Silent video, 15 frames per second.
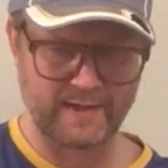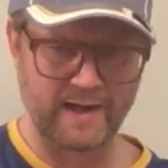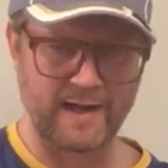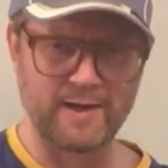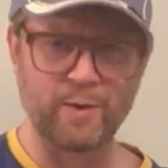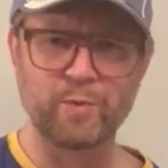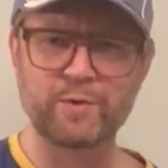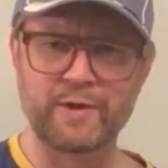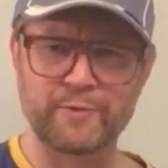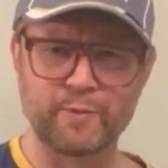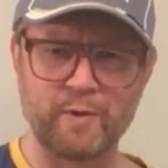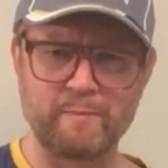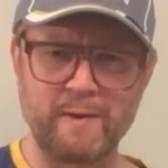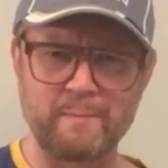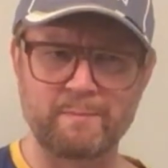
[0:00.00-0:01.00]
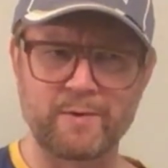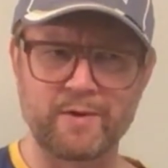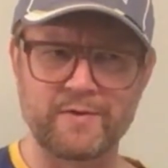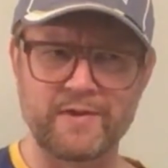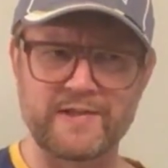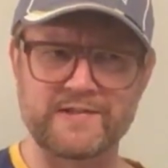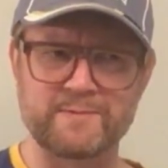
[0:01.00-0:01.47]
I only remember
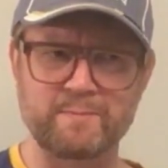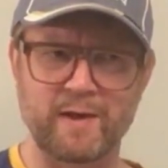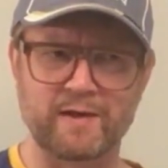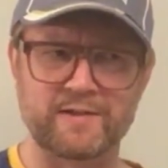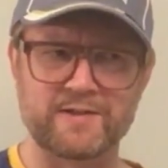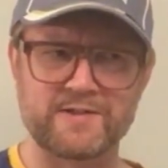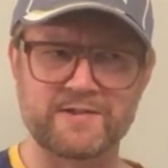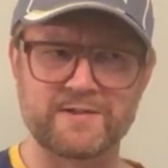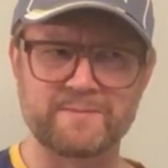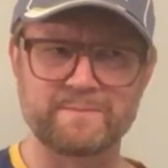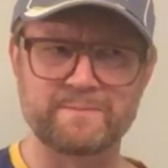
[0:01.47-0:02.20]
this much